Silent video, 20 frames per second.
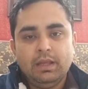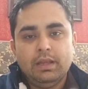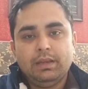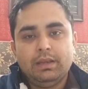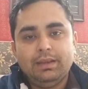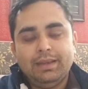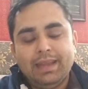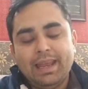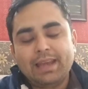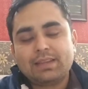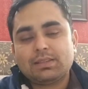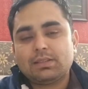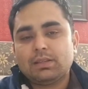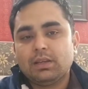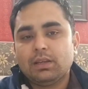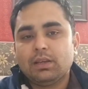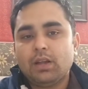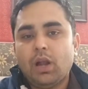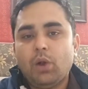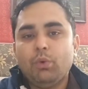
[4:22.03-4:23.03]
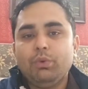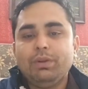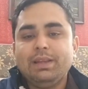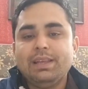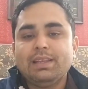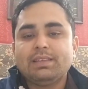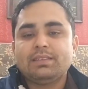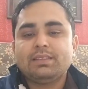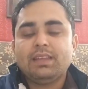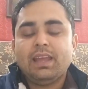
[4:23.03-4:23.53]
Next ground
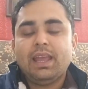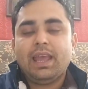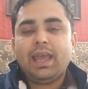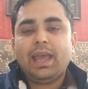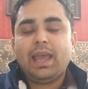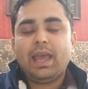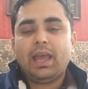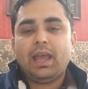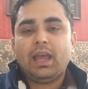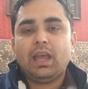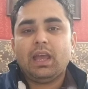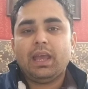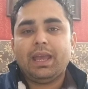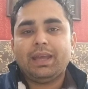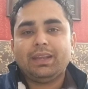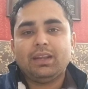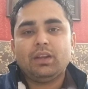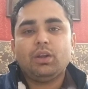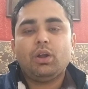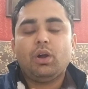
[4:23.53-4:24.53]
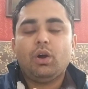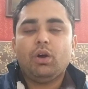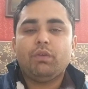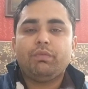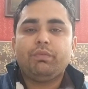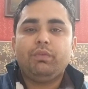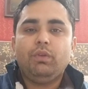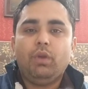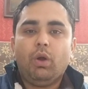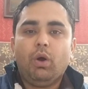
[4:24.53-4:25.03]
is error
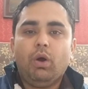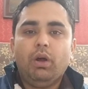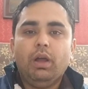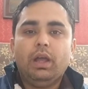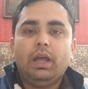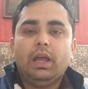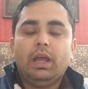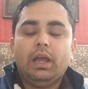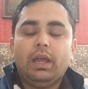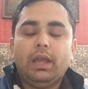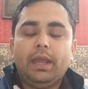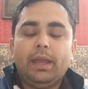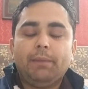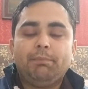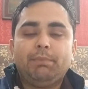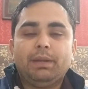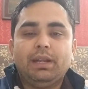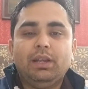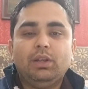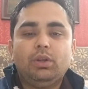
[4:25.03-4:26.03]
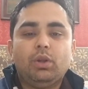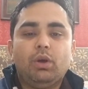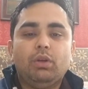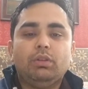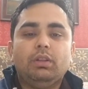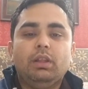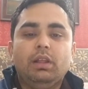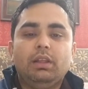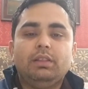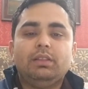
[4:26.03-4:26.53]
of law apparent on
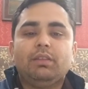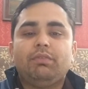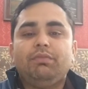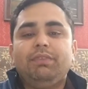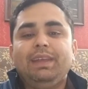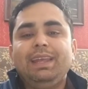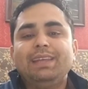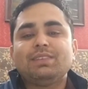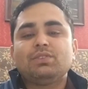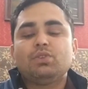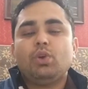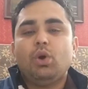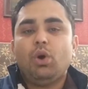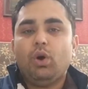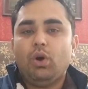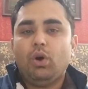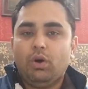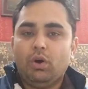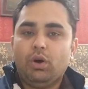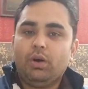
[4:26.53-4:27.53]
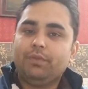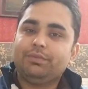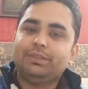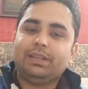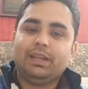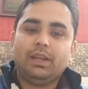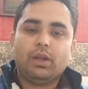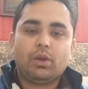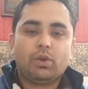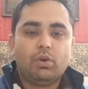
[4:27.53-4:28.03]
the face of the
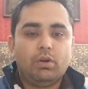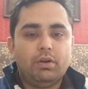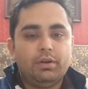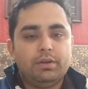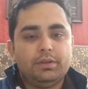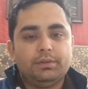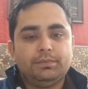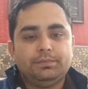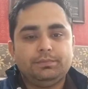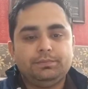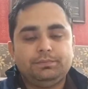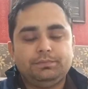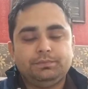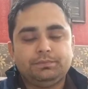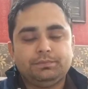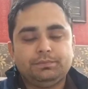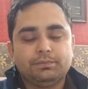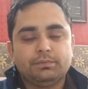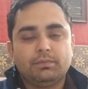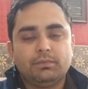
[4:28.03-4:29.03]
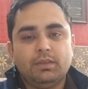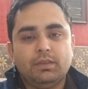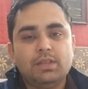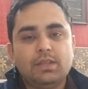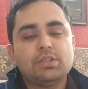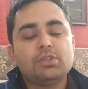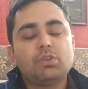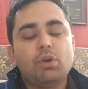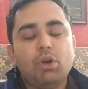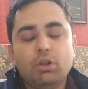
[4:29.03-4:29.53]
record. This
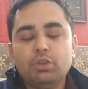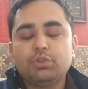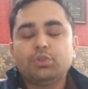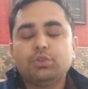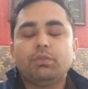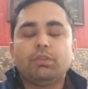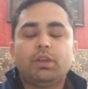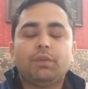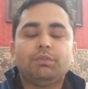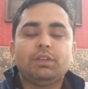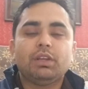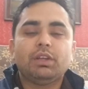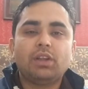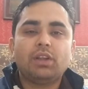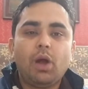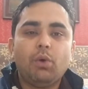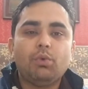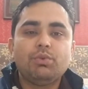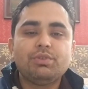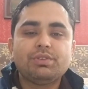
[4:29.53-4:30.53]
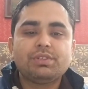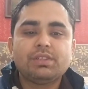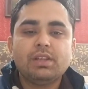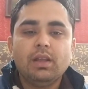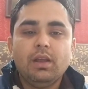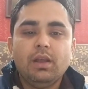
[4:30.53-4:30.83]
is also one of the grounds